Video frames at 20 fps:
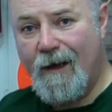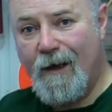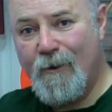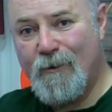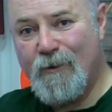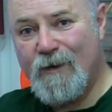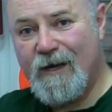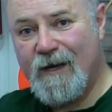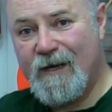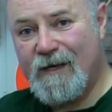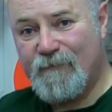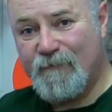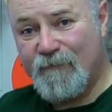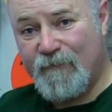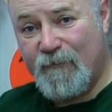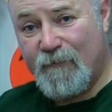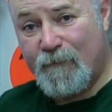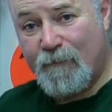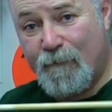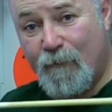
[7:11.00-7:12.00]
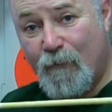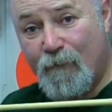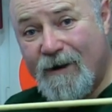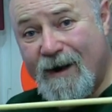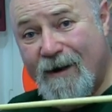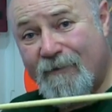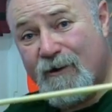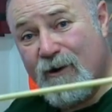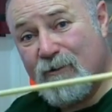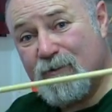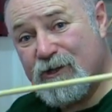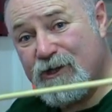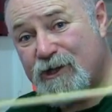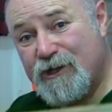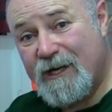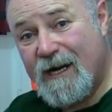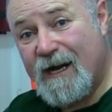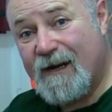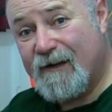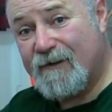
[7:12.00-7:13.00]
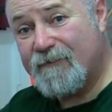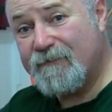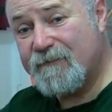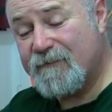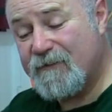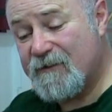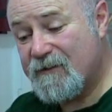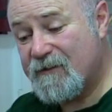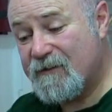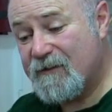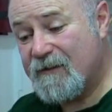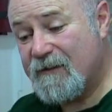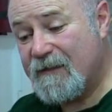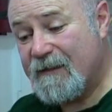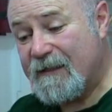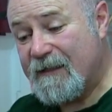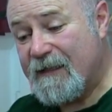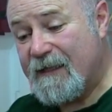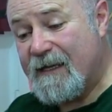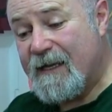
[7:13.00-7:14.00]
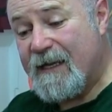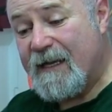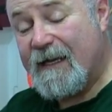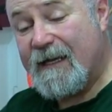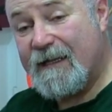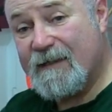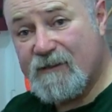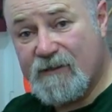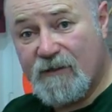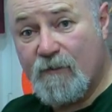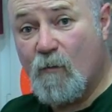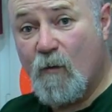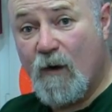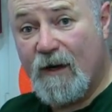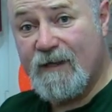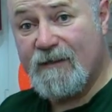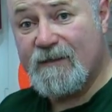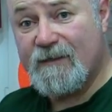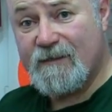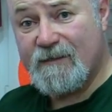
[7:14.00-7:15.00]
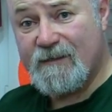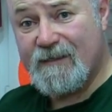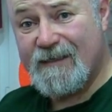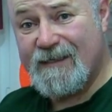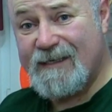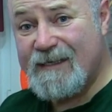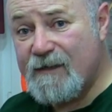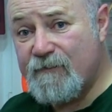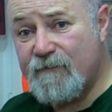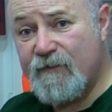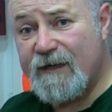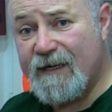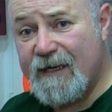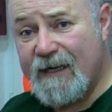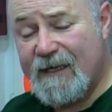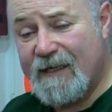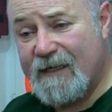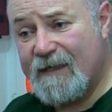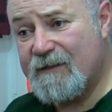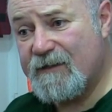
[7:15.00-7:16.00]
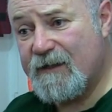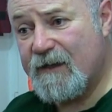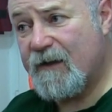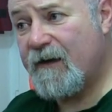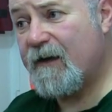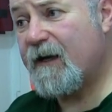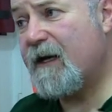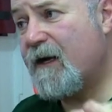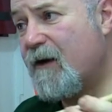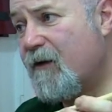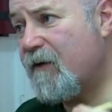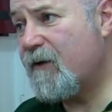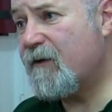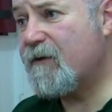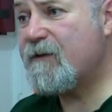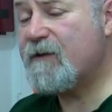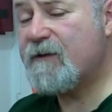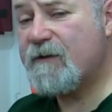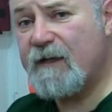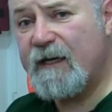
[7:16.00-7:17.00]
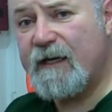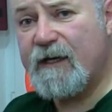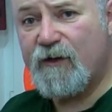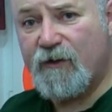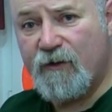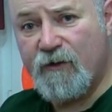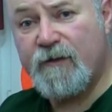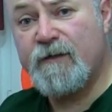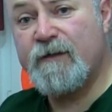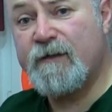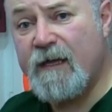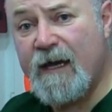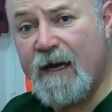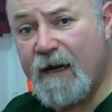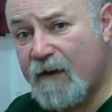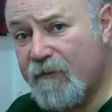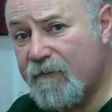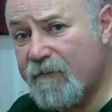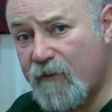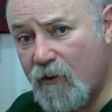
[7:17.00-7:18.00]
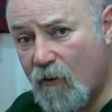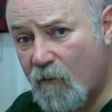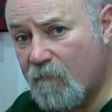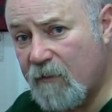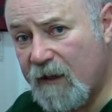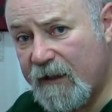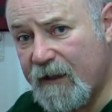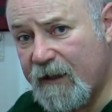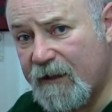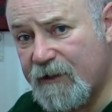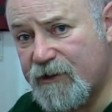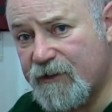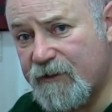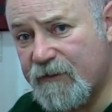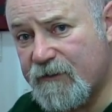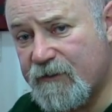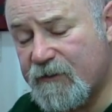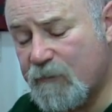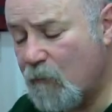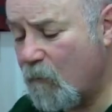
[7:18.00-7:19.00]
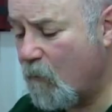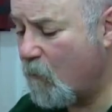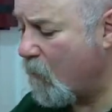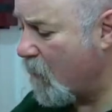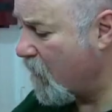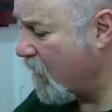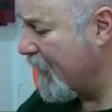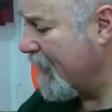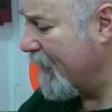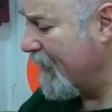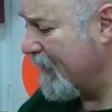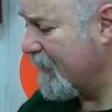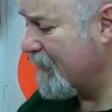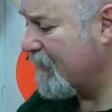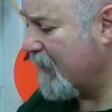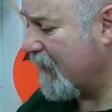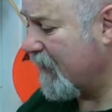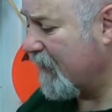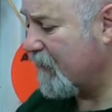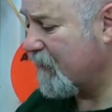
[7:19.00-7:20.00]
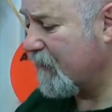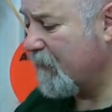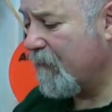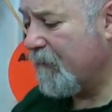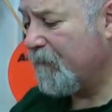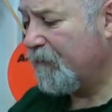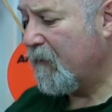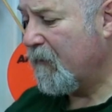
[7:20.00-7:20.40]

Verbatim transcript: Okay, for arrow shafts, in some ways it's even easier, in others it couldn't have complications. Well, why is that?